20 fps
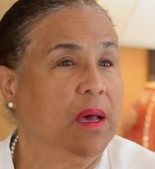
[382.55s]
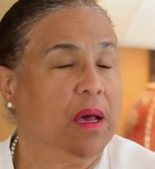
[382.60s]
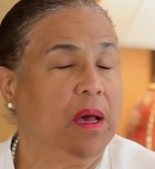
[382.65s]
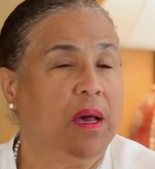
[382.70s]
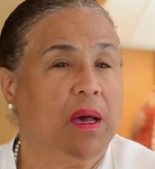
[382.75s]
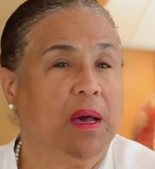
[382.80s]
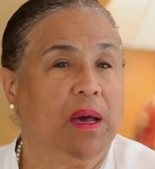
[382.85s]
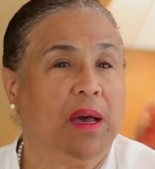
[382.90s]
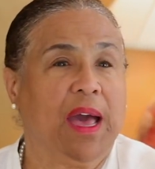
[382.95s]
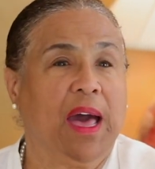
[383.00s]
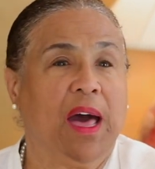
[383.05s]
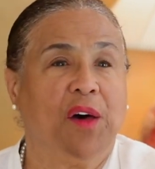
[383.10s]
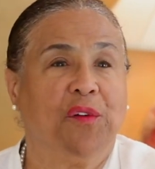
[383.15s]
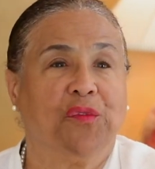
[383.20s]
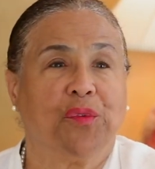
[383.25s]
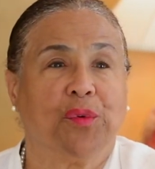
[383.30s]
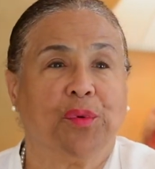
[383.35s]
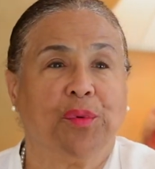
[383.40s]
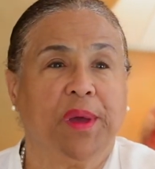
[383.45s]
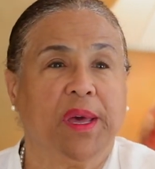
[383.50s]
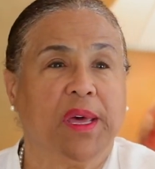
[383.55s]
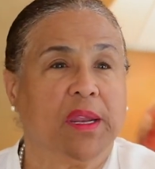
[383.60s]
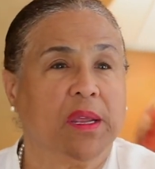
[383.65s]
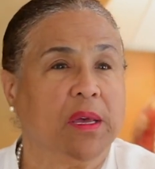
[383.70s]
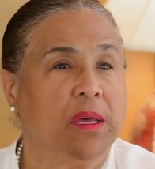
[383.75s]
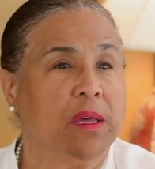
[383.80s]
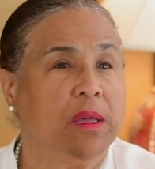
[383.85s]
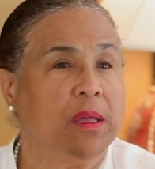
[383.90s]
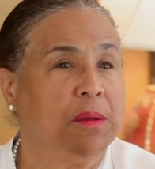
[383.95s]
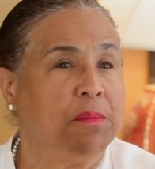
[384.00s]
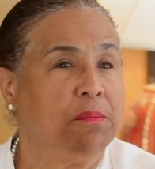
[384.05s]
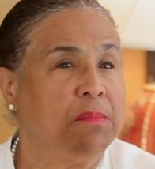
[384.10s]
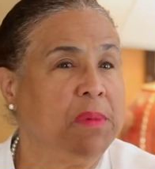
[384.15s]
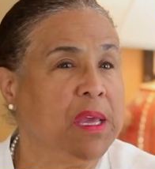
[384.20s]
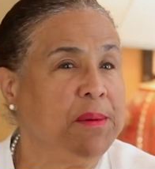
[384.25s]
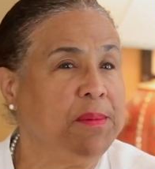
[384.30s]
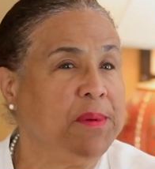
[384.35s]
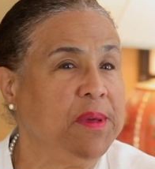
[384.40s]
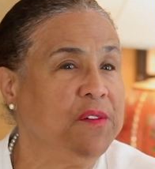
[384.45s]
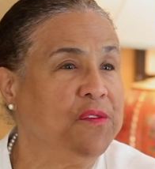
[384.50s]
Alpharetta,
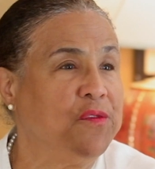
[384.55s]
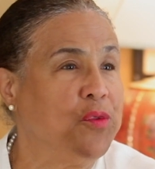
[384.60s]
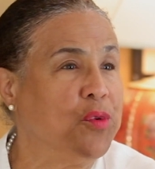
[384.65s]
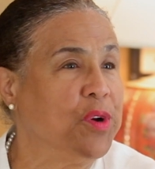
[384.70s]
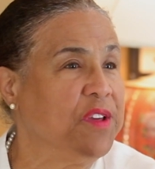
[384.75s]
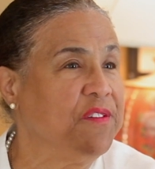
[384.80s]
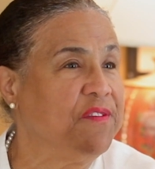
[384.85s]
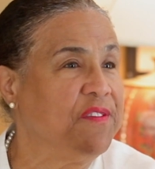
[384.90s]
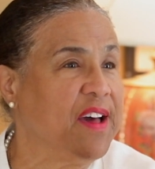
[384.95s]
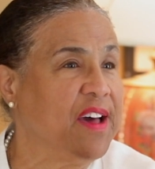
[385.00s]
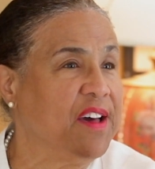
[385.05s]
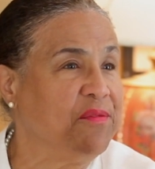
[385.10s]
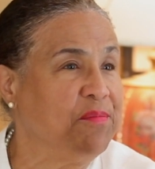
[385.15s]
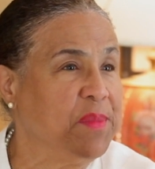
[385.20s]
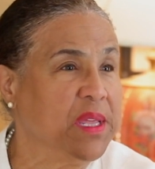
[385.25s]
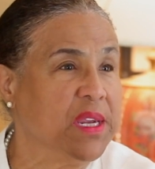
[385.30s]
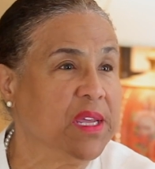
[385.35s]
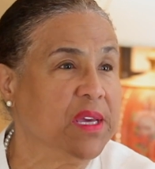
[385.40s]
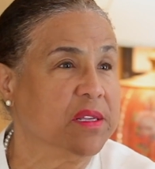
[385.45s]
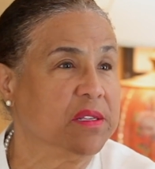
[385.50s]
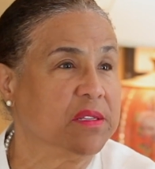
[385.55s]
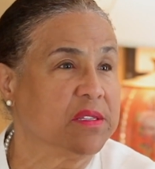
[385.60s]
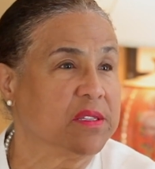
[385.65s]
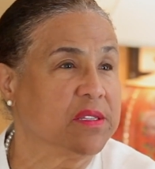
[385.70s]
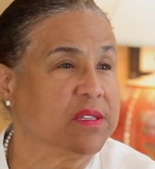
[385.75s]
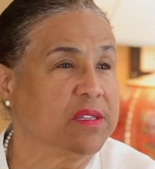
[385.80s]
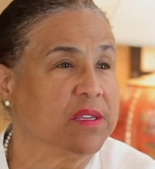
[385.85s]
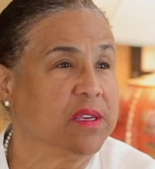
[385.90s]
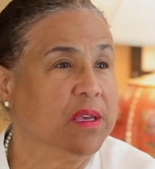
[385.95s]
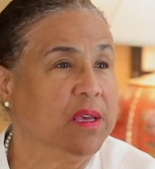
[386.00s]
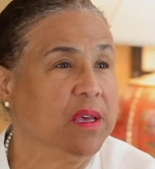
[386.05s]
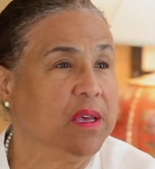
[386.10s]
maybe 45 minutes.